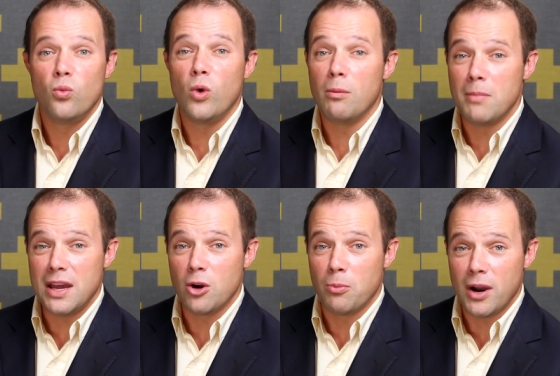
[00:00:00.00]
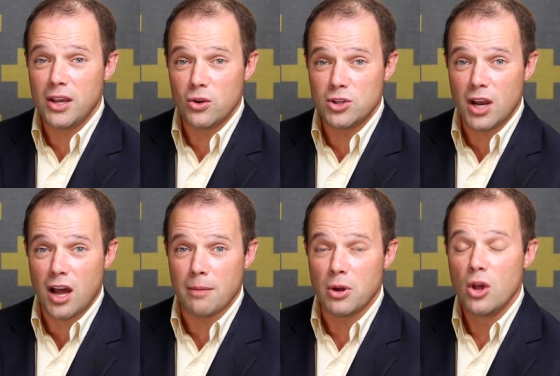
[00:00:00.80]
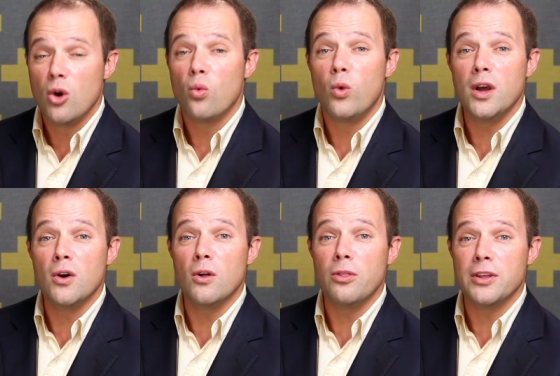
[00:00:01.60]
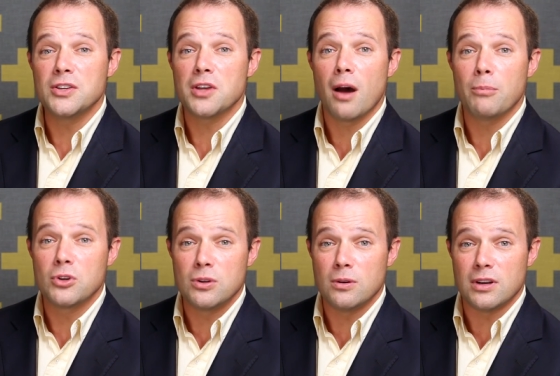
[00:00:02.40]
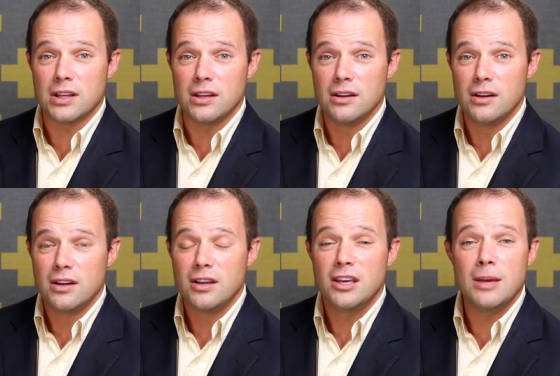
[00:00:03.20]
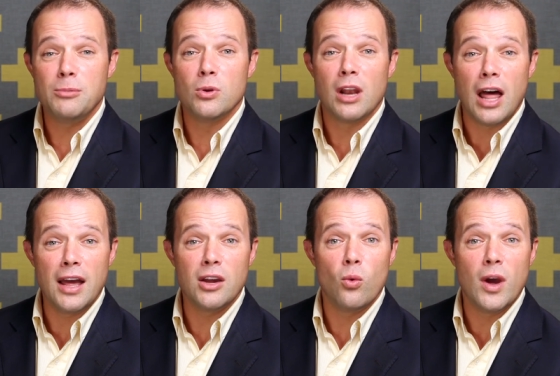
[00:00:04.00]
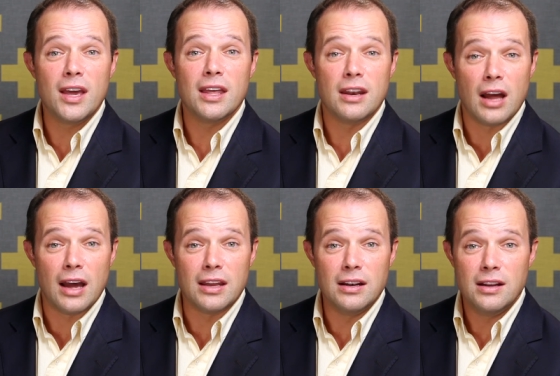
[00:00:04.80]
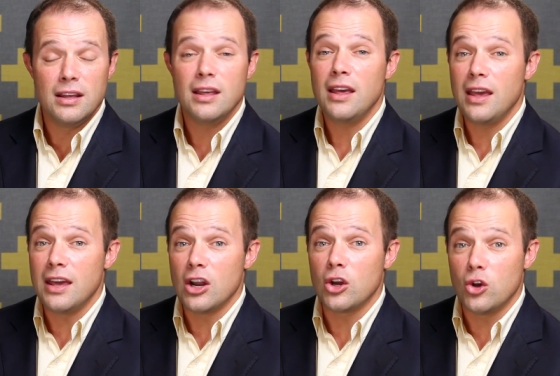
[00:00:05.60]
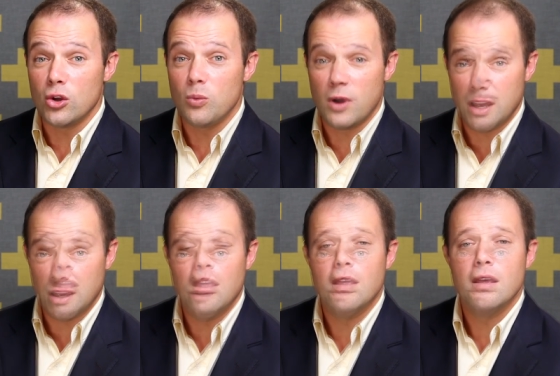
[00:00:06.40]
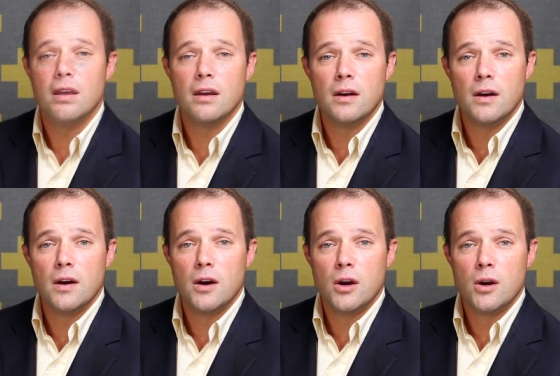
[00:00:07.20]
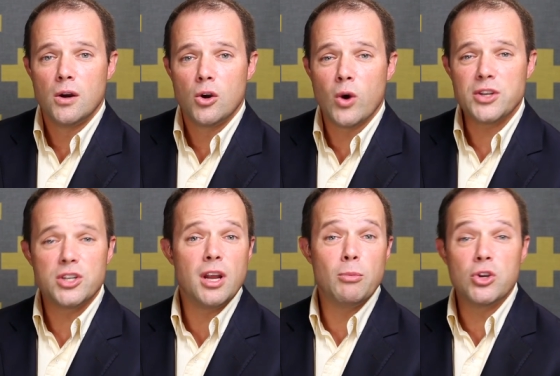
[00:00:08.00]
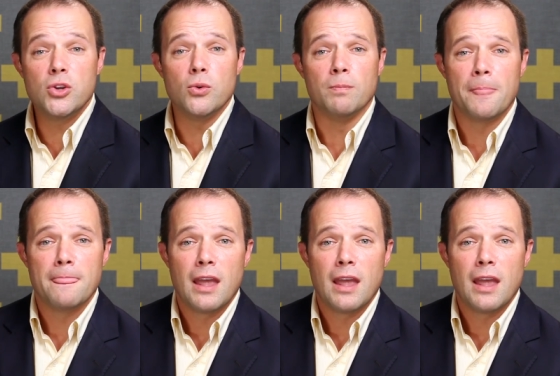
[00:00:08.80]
will make or break your job. Will this opportunity keep you lying awake at night in a good way? Question number two,